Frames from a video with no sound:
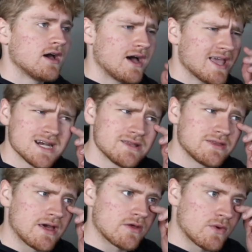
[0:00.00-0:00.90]
And in
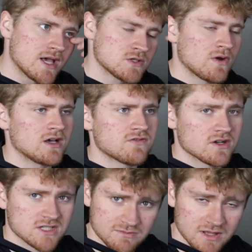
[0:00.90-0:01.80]
the other way as well, as far
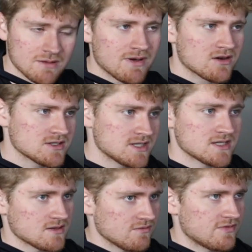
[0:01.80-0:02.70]
as like playing better,
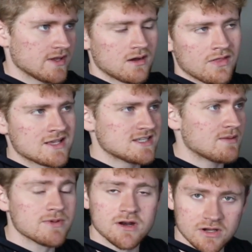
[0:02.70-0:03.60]
system fit, all that stuff.
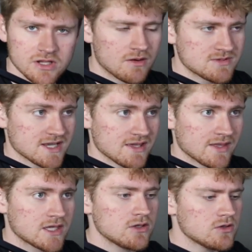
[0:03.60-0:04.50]
But you know what I'm saying?
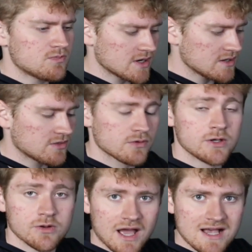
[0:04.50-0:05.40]
Like you put in 3
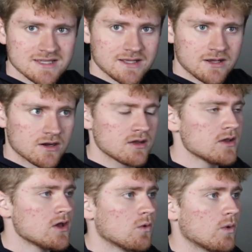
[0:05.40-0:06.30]
new guys in there
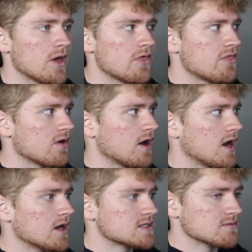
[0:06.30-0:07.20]
with
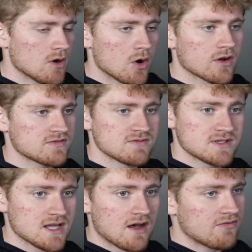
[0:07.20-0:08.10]
some motives and
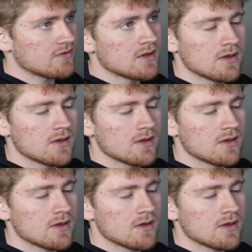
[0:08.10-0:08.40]
stuff.